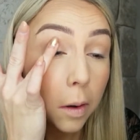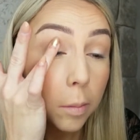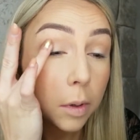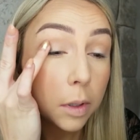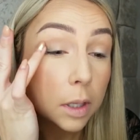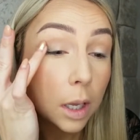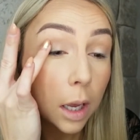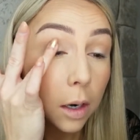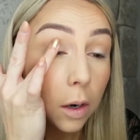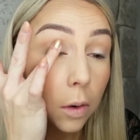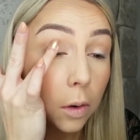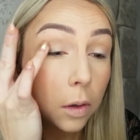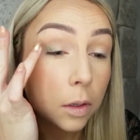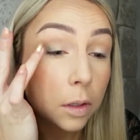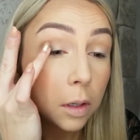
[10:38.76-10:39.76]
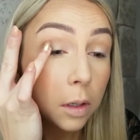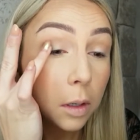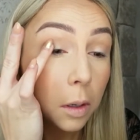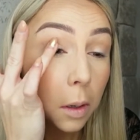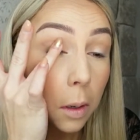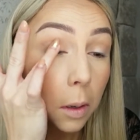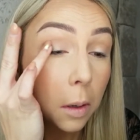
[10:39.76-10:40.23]
put that on
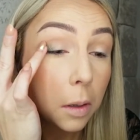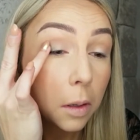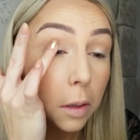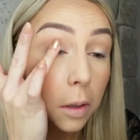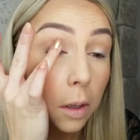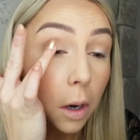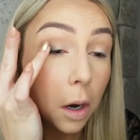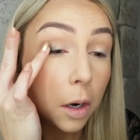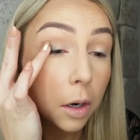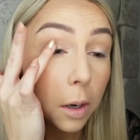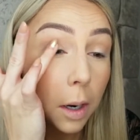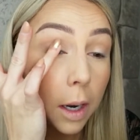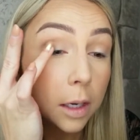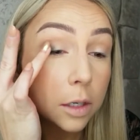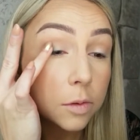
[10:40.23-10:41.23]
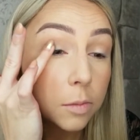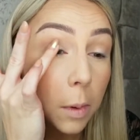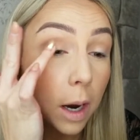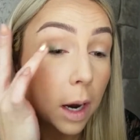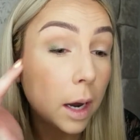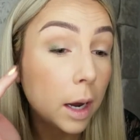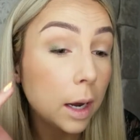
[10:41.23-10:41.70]
the outer edge of my
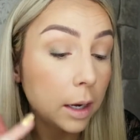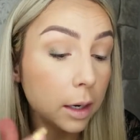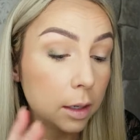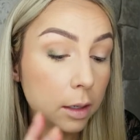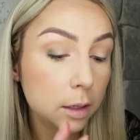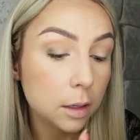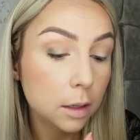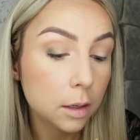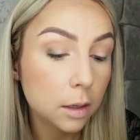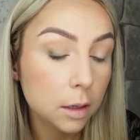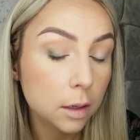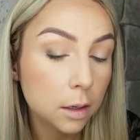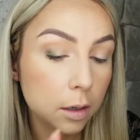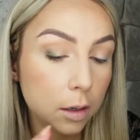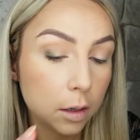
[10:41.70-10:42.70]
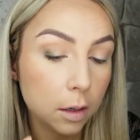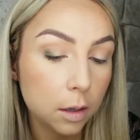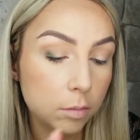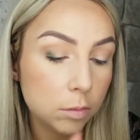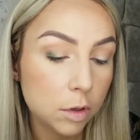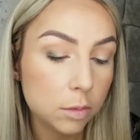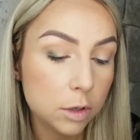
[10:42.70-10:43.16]
eye.
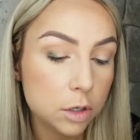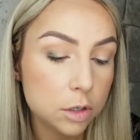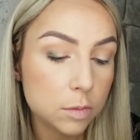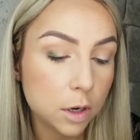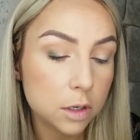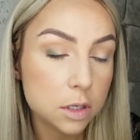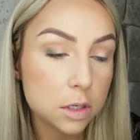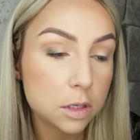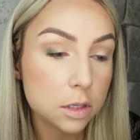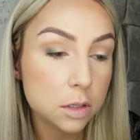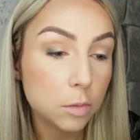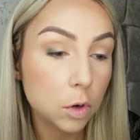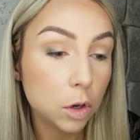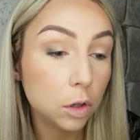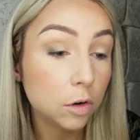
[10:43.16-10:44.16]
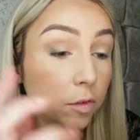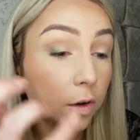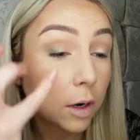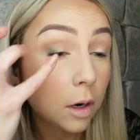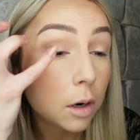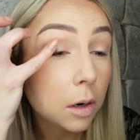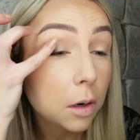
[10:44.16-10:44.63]
Use my smaller
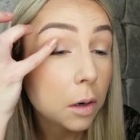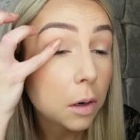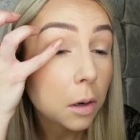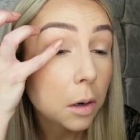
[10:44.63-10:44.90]
finger.